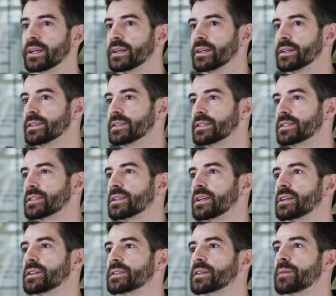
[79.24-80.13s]

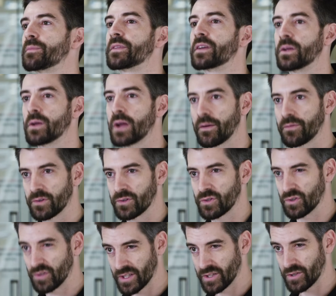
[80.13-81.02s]
is something you have in
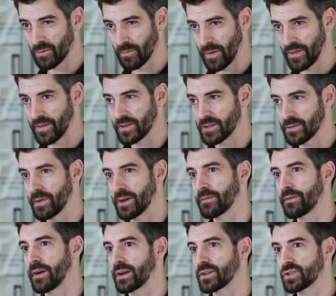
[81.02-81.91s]
traditional methods of
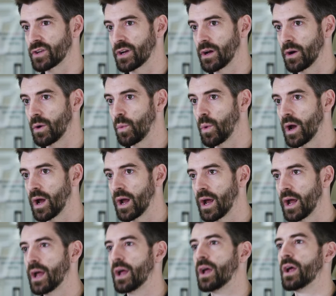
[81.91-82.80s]
manufacture where